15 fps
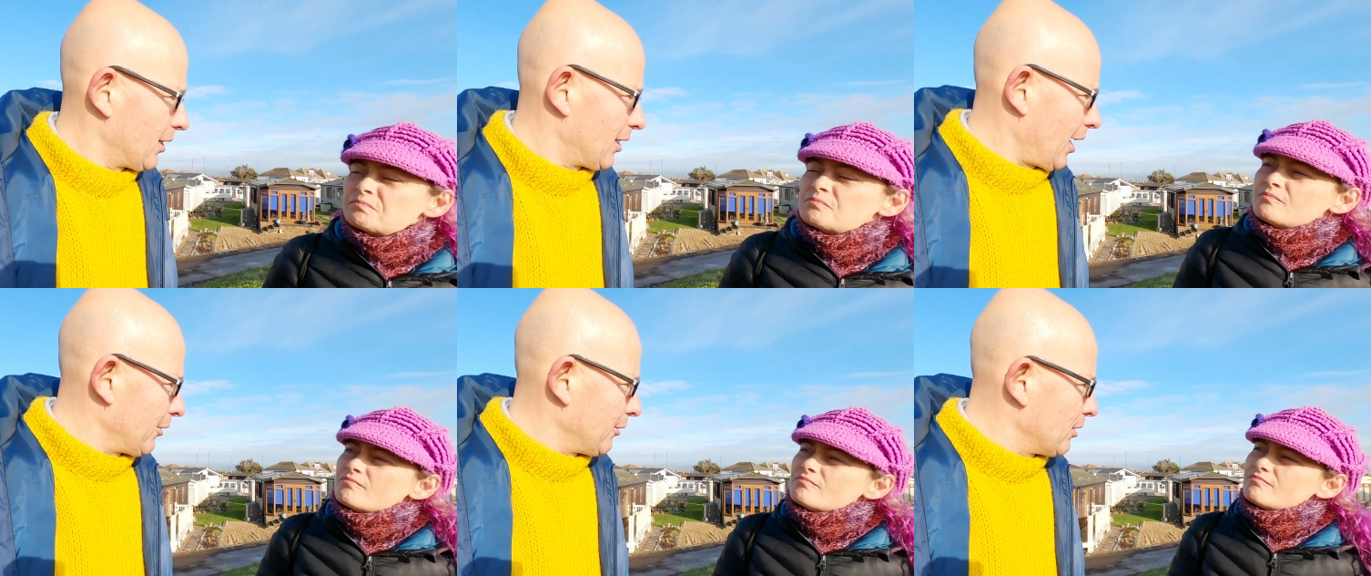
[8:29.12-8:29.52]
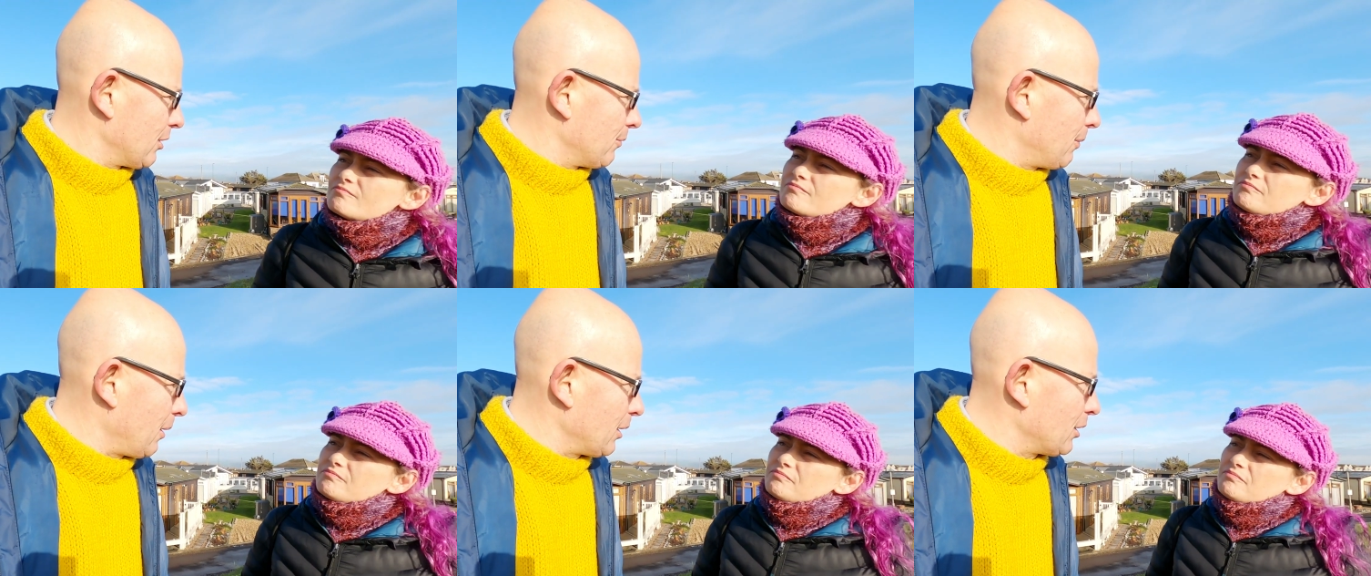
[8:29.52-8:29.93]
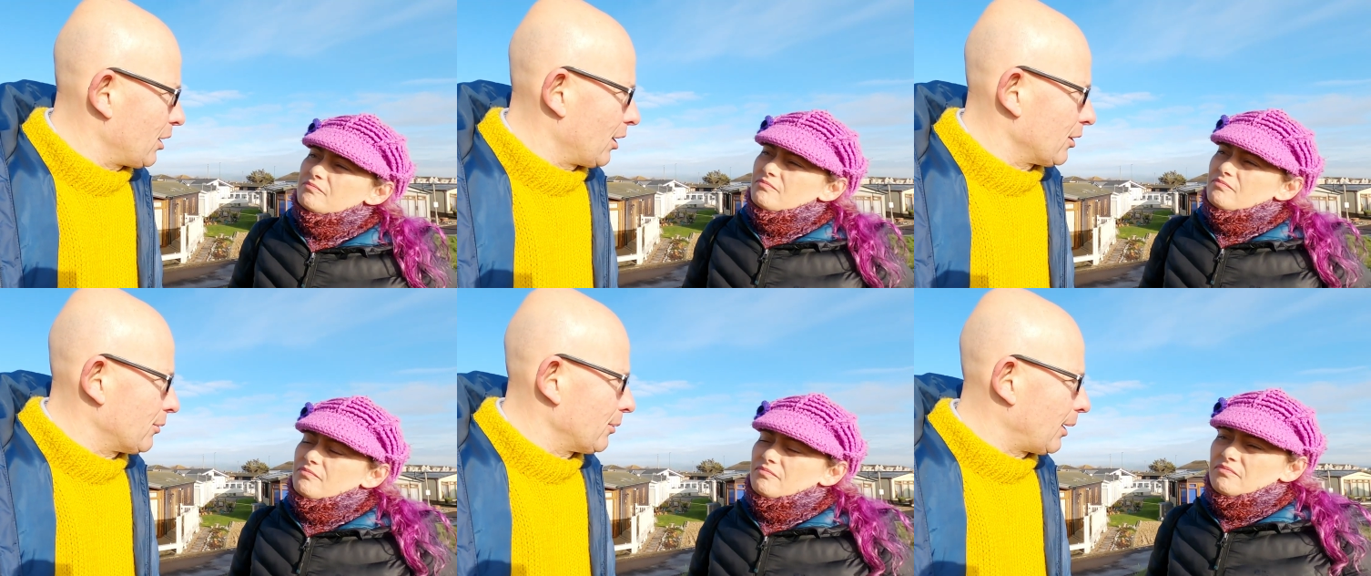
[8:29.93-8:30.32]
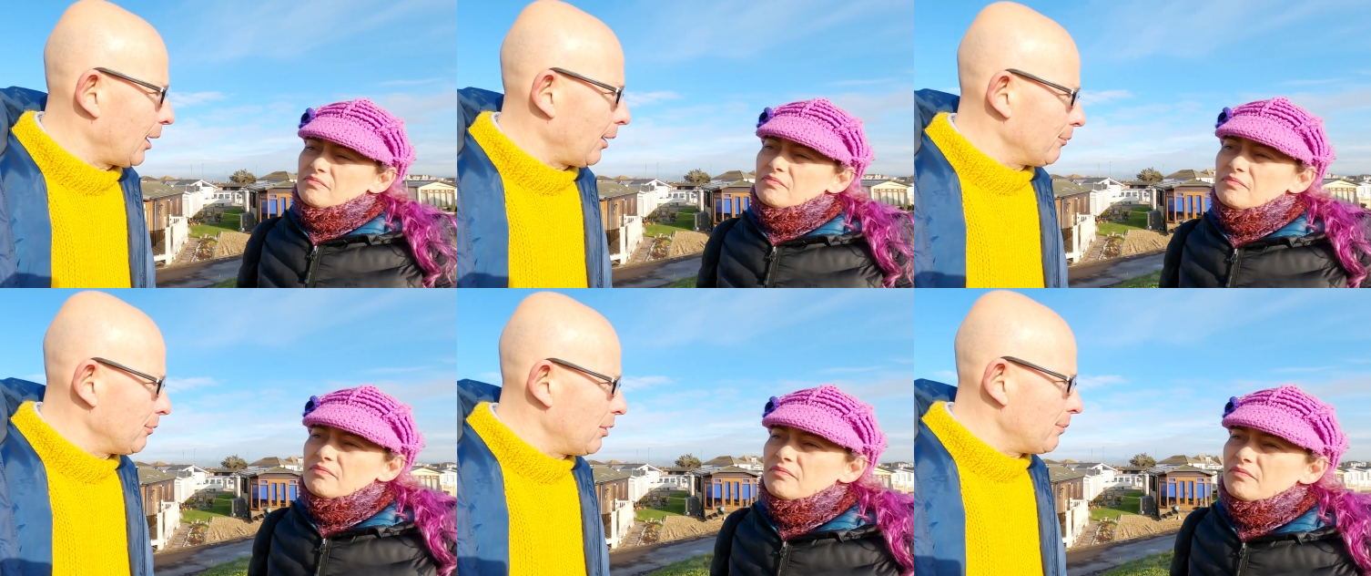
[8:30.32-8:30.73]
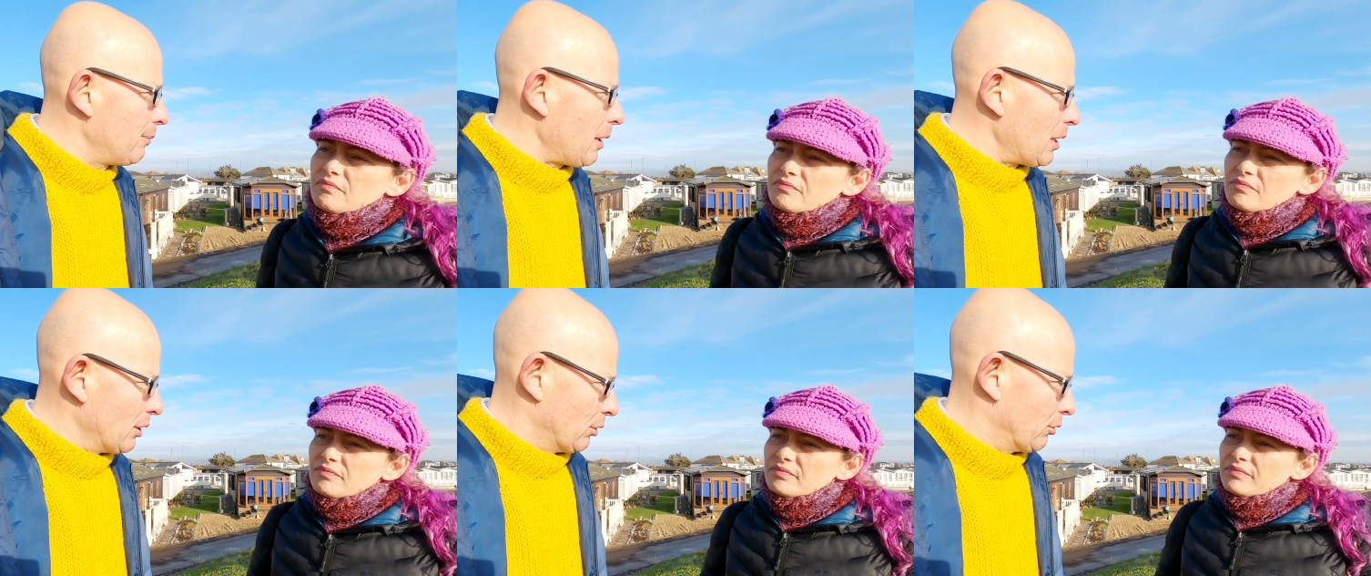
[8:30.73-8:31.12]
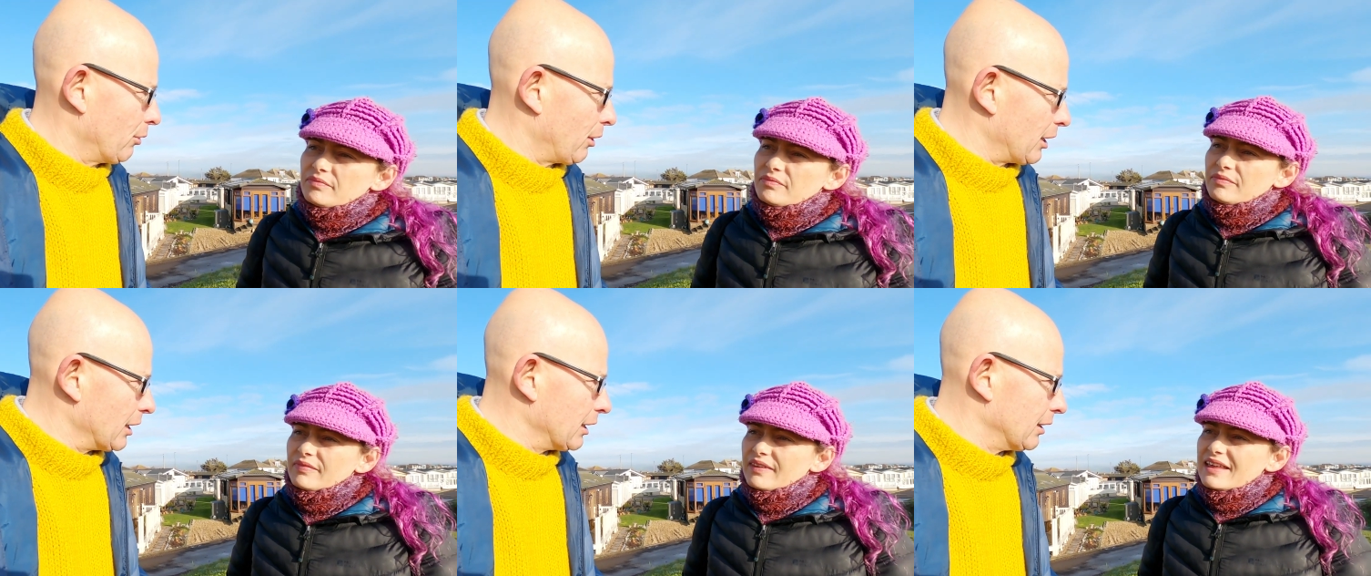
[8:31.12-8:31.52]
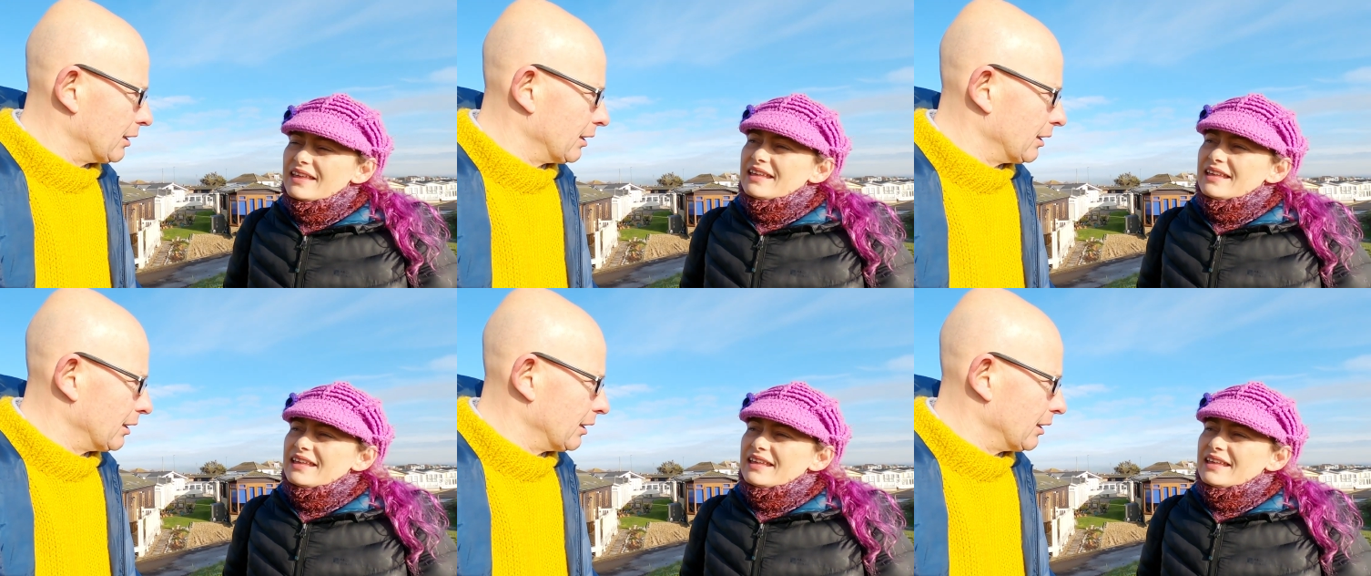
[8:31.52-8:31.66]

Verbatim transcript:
Speaker 1: series of beach huts, we come to Beach Green.